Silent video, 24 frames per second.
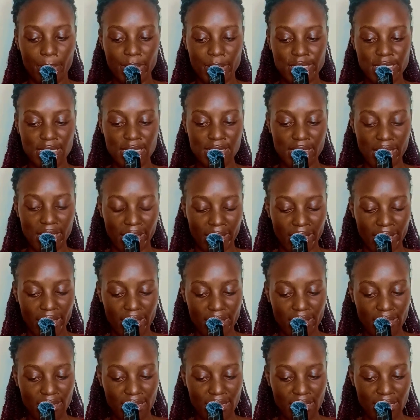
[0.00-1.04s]
pages, and
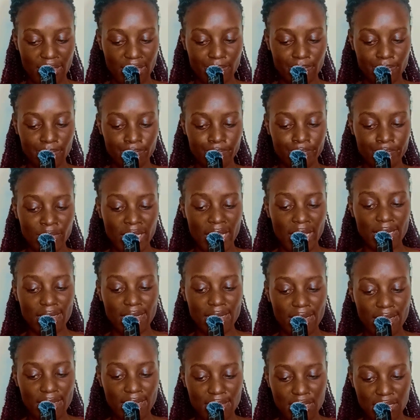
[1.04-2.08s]

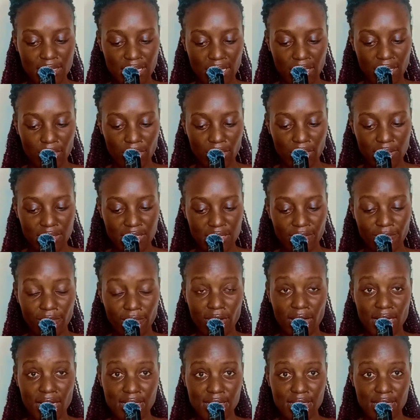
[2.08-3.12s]
current technology
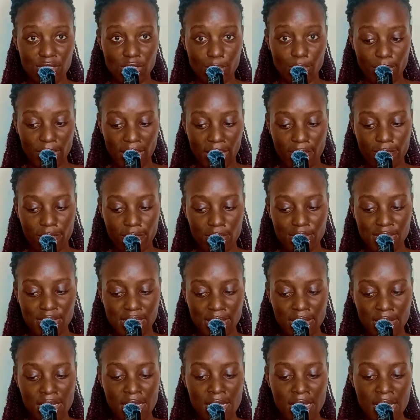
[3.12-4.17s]
focused job
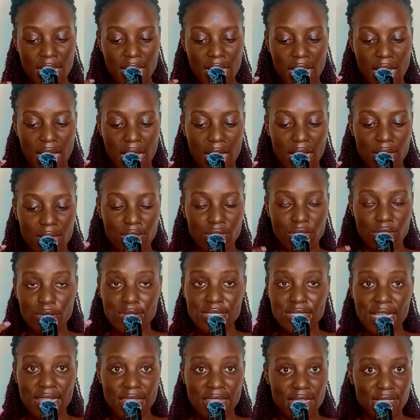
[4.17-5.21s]
platforms.
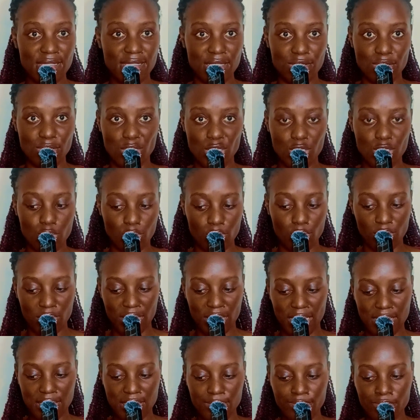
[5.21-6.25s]
Those are things that you need to
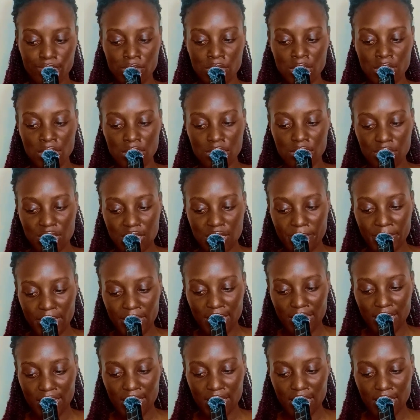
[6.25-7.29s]
look at. So
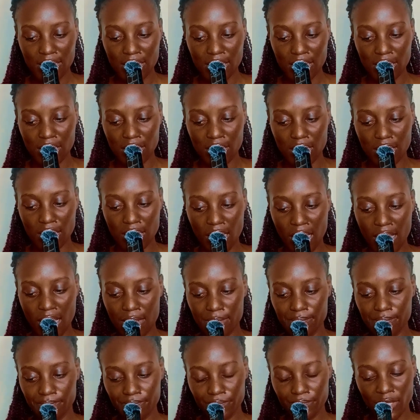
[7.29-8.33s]
typically,
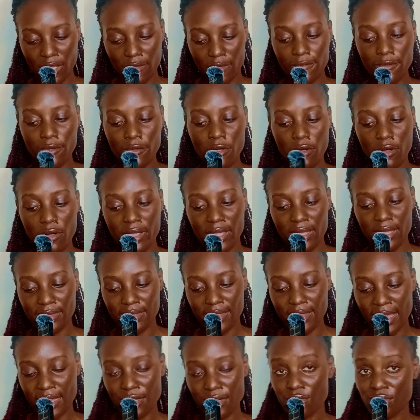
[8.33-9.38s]
if you go in
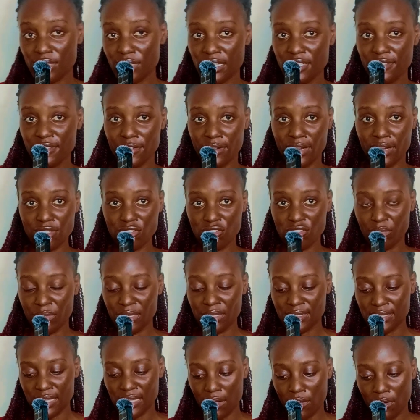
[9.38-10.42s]
there to search for a job
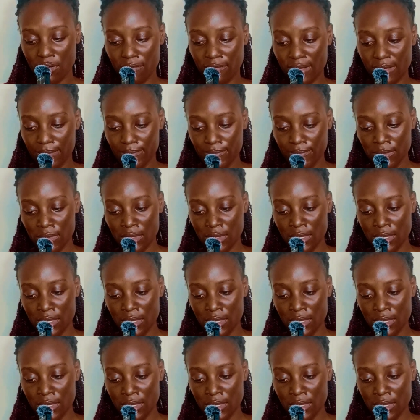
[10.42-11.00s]
in Stackover,